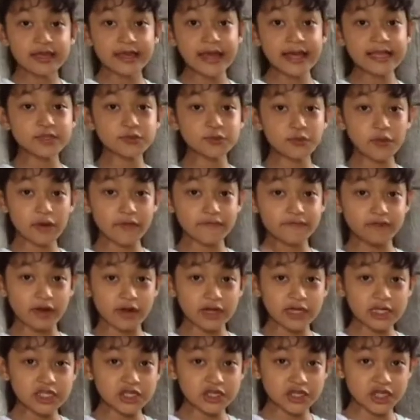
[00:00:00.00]
get well
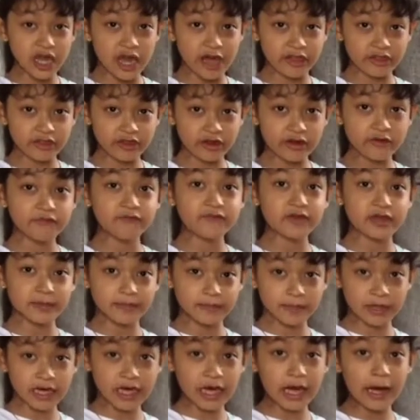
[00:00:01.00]
very together,
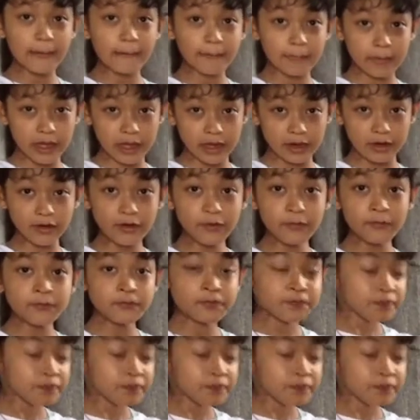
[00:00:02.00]
female and male.